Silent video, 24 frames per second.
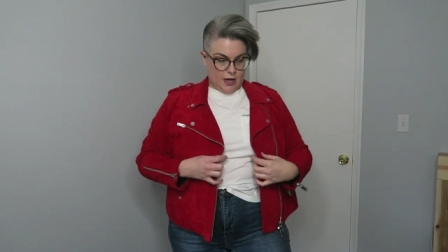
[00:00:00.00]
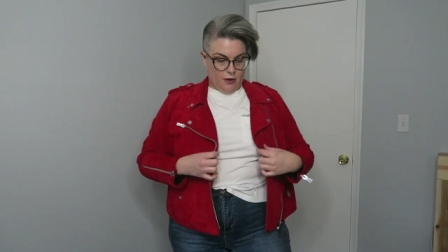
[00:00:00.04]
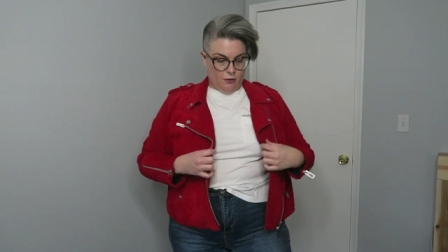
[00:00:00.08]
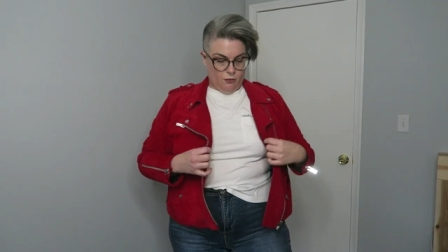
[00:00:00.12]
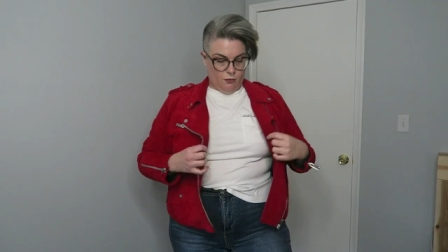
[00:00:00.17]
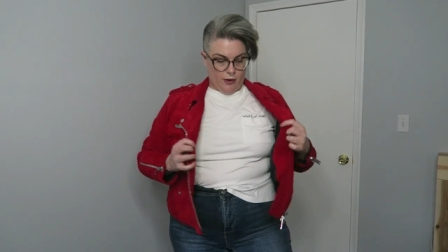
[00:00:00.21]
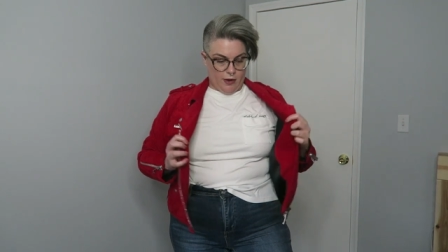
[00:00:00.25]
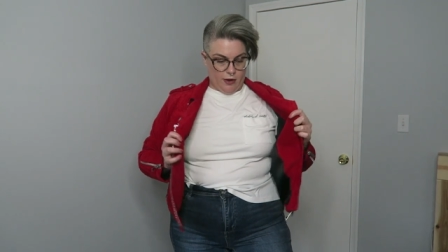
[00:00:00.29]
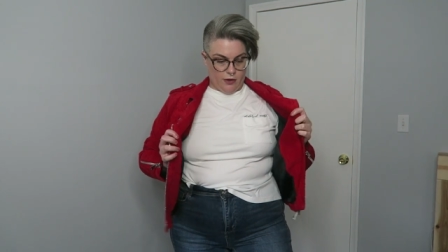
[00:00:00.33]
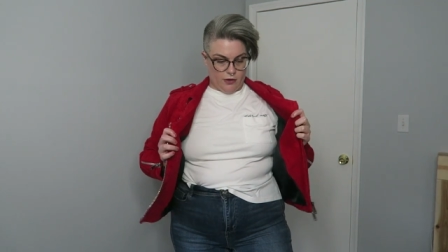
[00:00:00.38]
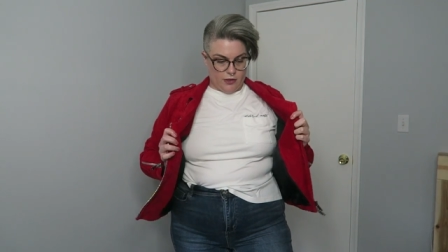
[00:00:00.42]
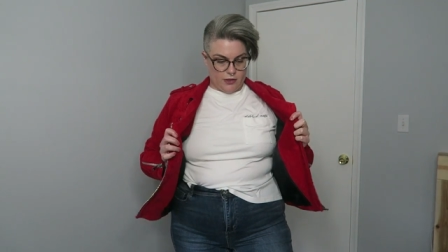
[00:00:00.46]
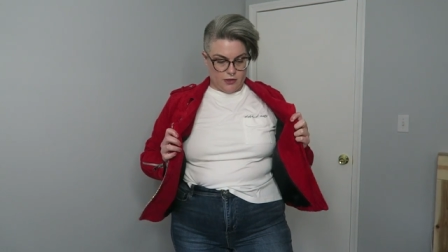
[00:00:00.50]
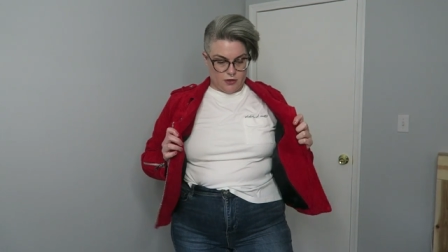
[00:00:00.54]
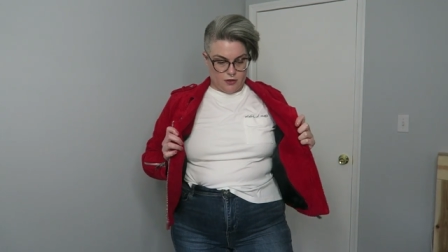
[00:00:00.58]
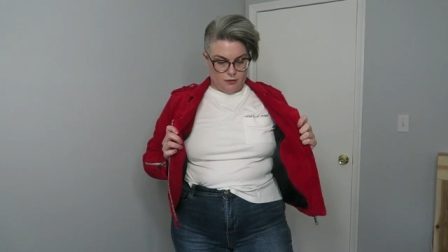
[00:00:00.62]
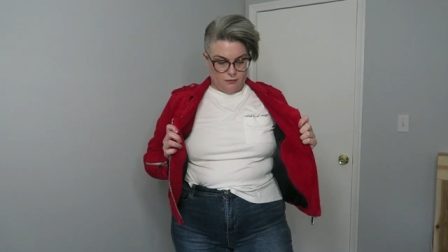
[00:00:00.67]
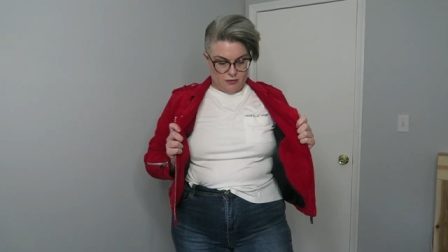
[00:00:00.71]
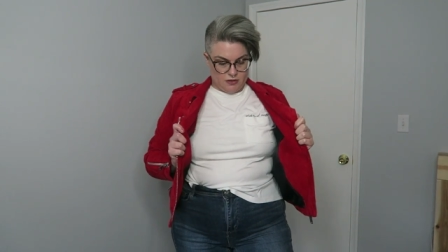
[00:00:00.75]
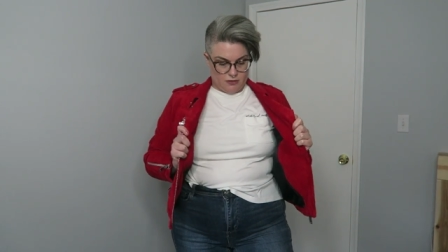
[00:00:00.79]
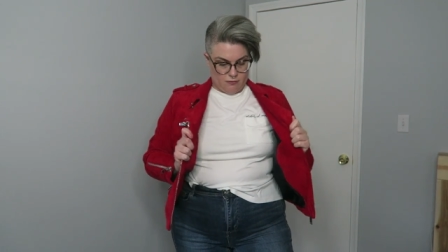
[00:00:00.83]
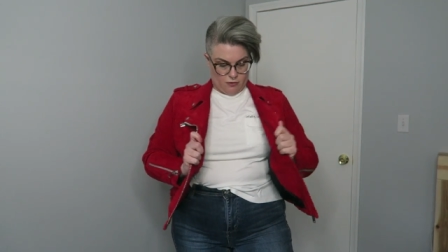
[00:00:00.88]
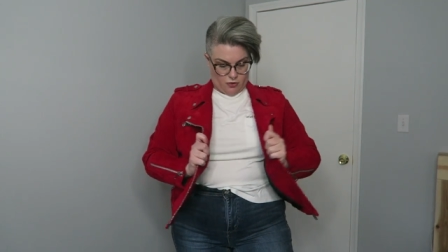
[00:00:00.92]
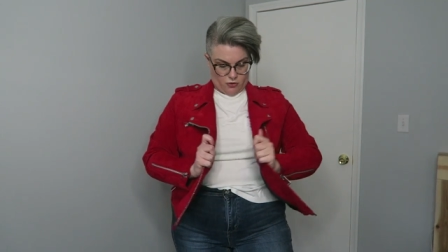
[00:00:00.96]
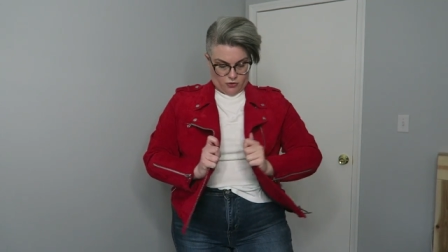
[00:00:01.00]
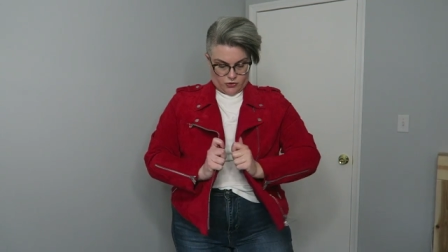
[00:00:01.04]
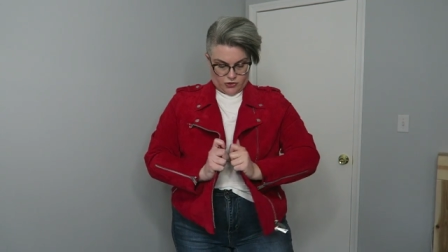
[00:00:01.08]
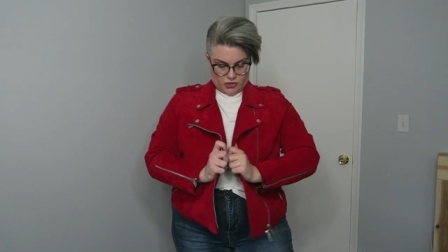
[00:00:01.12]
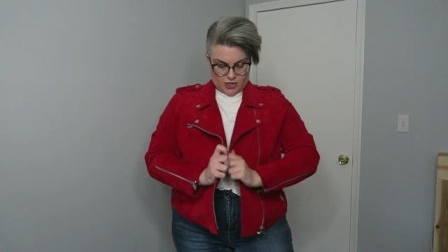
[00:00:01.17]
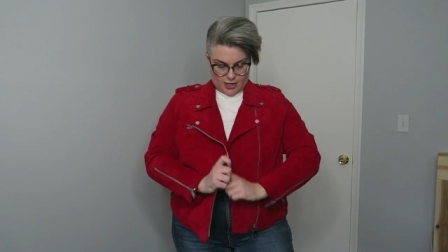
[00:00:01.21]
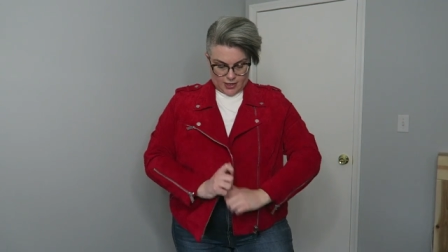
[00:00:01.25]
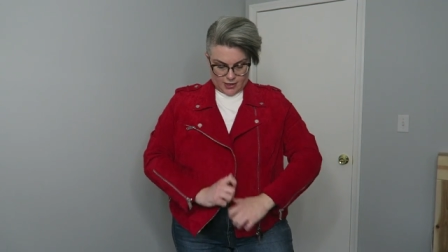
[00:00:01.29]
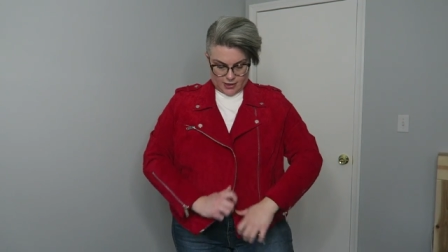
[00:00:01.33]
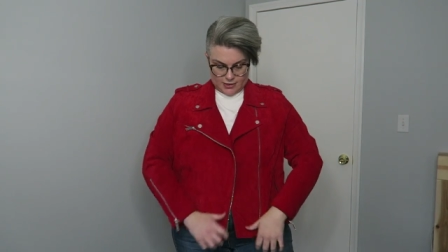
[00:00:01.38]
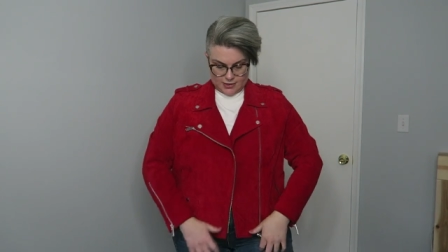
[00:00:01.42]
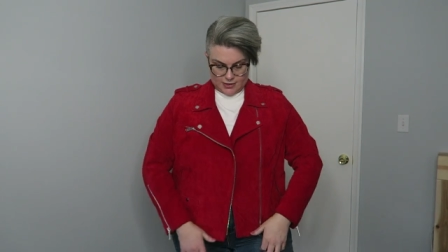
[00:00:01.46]
I wear in terms of moto
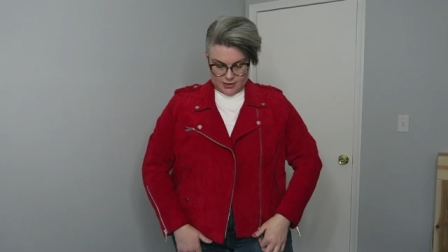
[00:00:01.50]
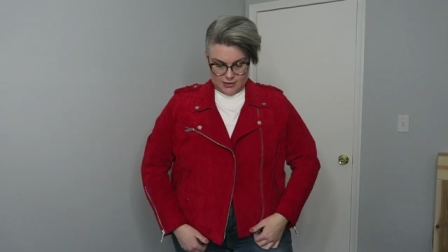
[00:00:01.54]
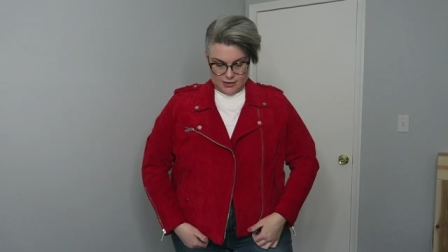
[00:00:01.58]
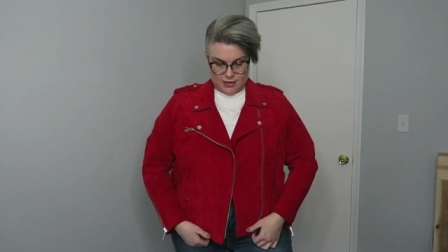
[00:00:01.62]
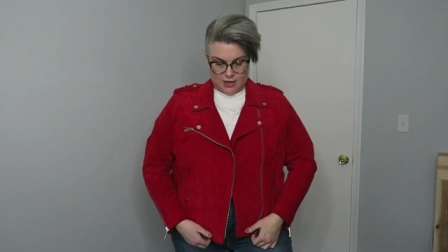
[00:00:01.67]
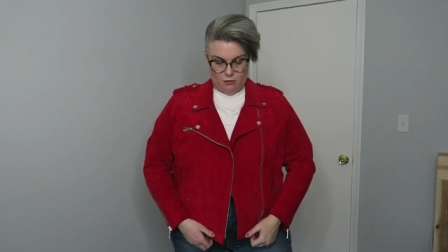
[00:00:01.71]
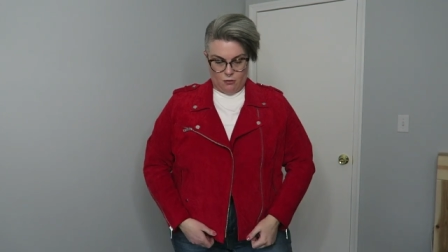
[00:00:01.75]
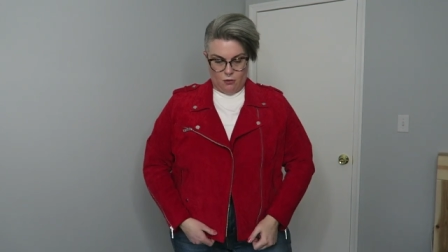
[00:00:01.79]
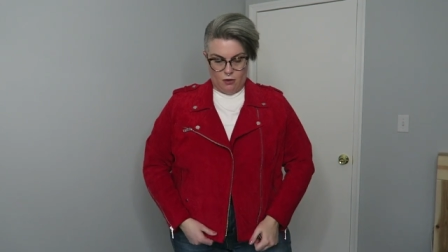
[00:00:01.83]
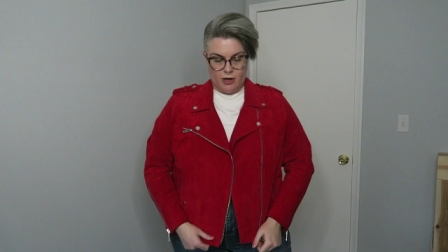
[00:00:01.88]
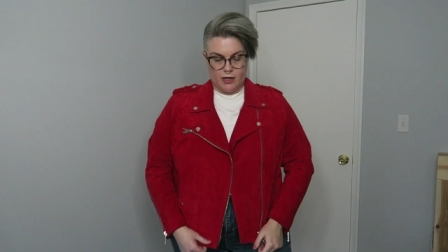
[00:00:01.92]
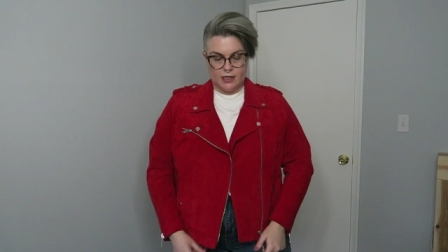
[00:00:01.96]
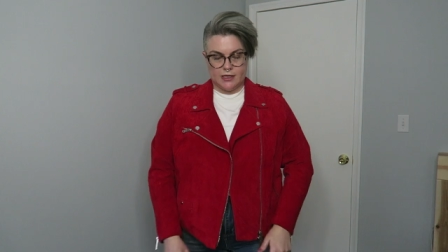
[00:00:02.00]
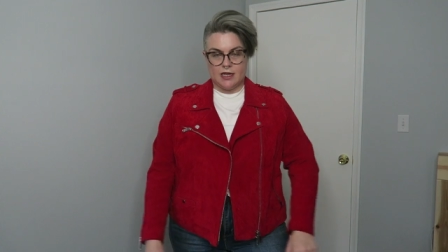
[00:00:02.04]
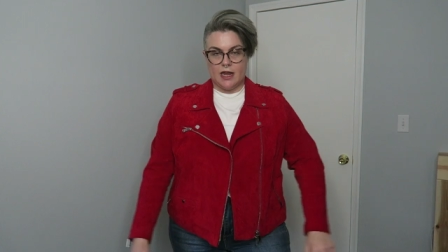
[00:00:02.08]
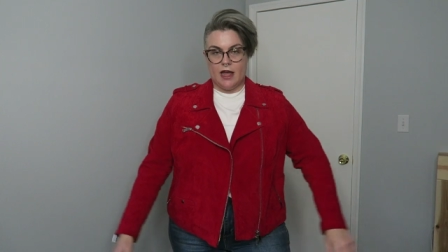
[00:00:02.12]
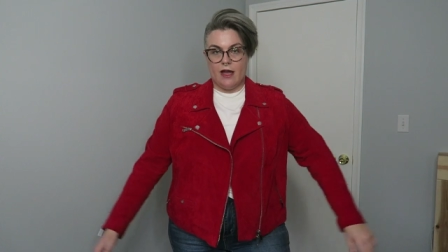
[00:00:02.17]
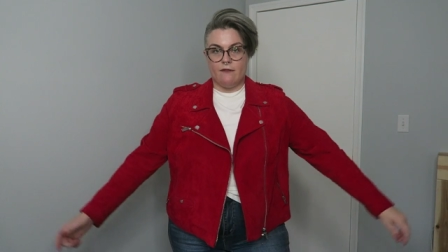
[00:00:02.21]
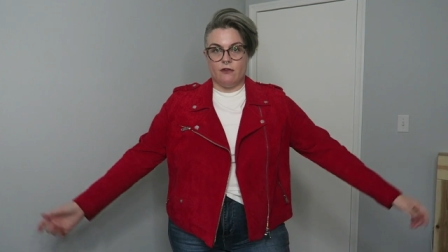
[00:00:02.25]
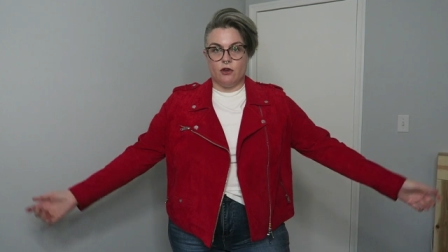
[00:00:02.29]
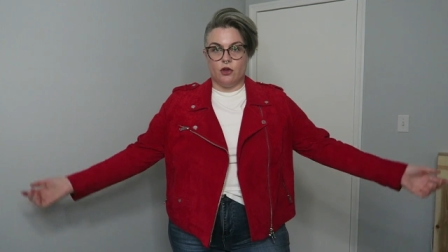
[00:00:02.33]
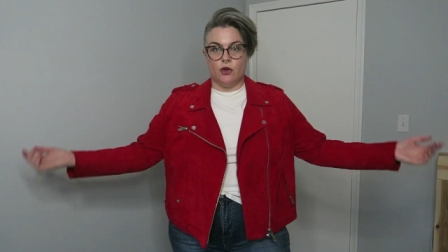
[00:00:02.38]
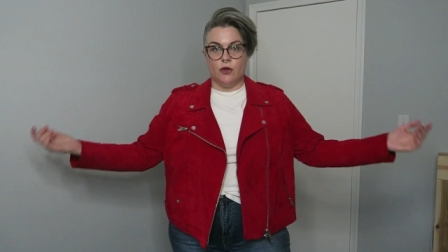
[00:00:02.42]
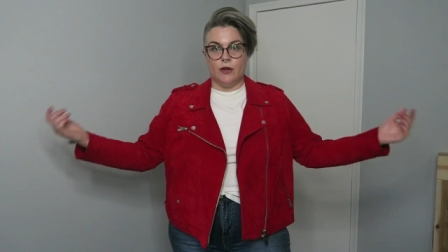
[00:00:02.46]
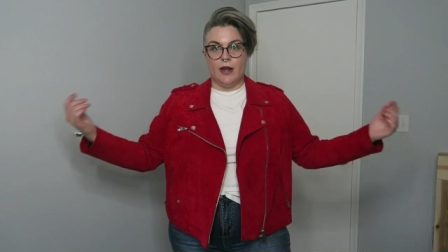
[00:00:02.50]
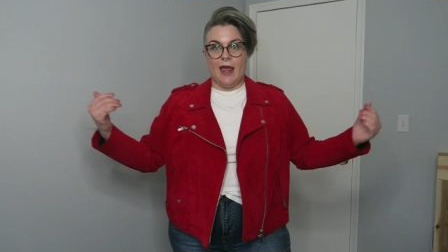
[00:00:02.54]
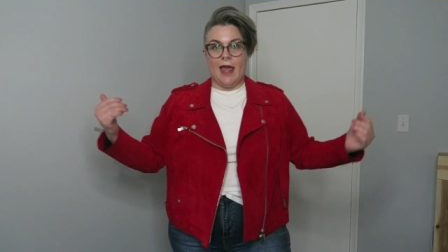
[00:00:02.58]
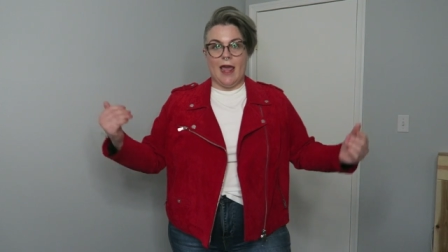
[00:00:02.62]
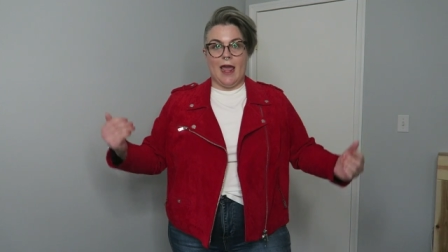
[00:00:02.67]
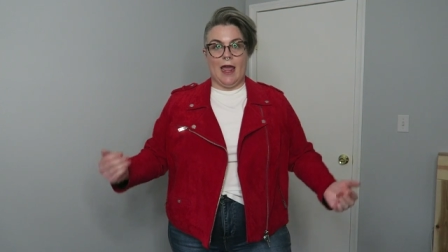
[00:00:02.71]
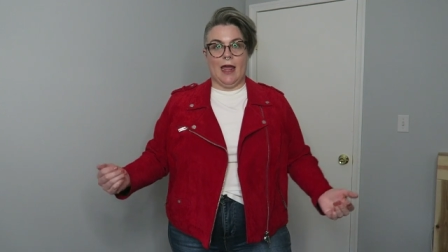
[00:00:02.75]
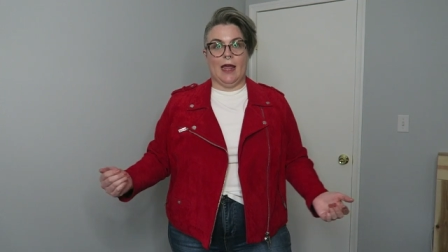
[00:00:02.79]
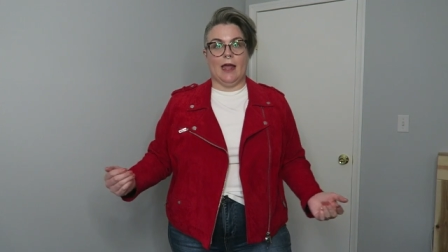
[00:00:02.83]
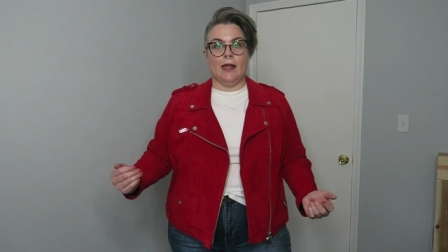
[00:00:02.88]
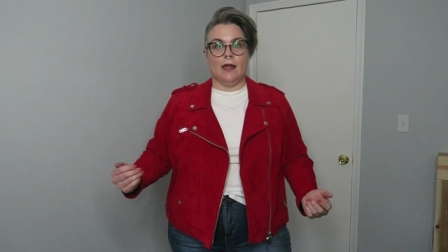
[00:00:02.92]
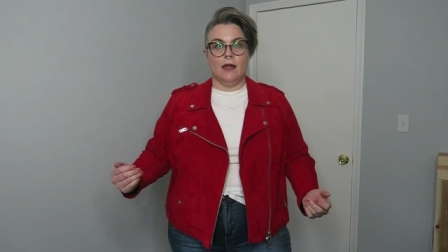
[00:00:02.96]
jackets because I want it to have a good
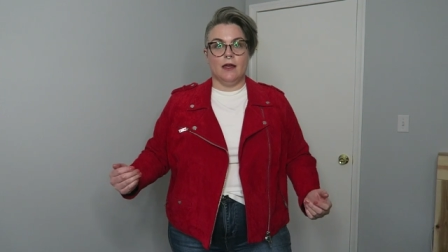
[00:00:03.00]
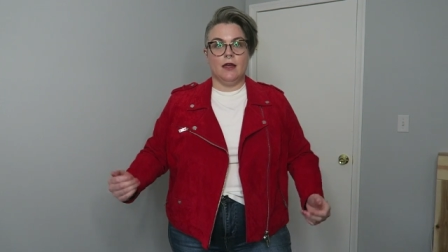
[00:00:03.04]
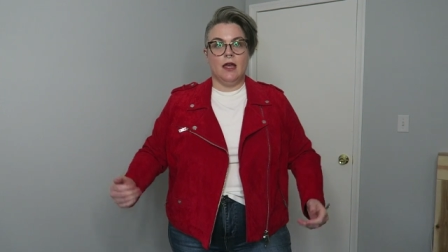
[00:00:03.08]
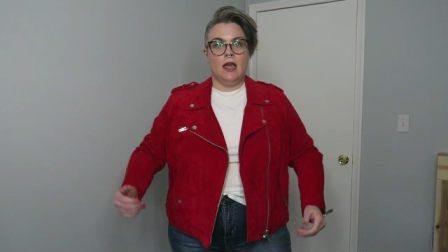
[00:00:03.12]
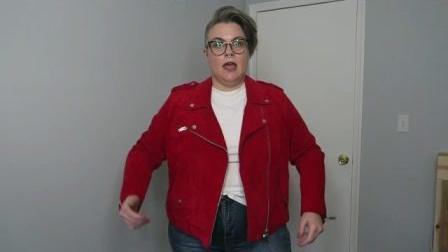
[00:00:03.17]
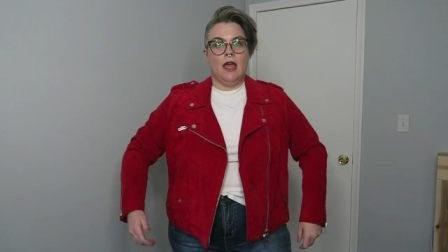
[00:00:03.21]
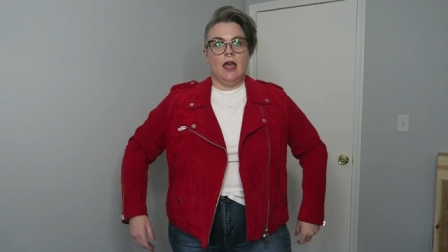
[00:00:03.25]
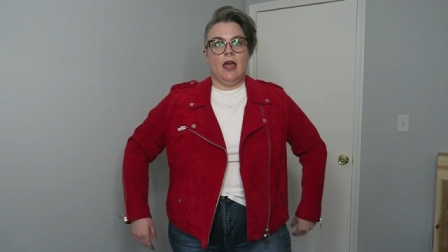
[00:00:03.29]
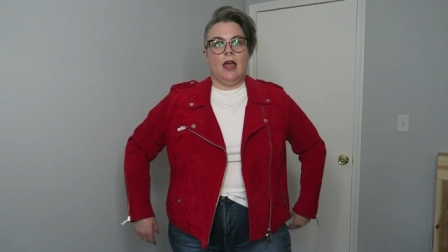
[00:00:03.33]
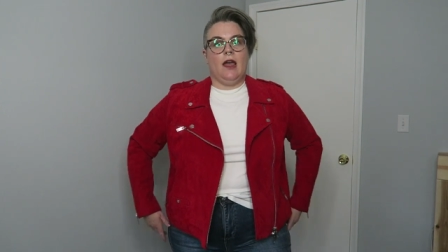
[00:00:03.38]
hang.